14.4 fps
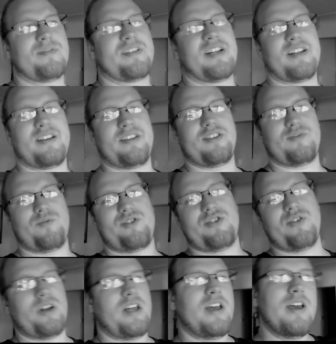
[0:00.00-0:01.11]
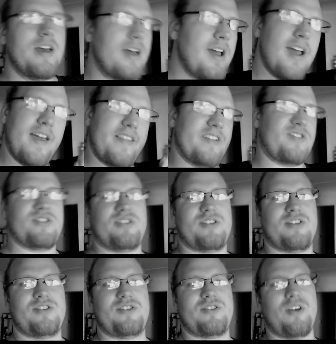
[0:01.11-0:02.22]
just gonna cut this one short. Let's just, just
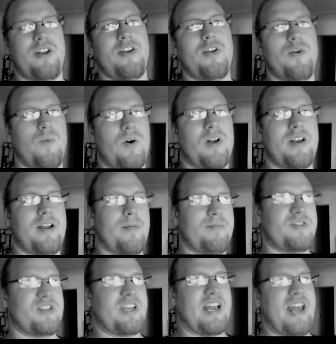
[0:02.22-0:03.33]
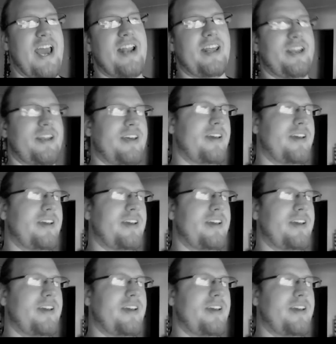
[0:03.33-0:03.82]
start a new one. I'm just gonna edit,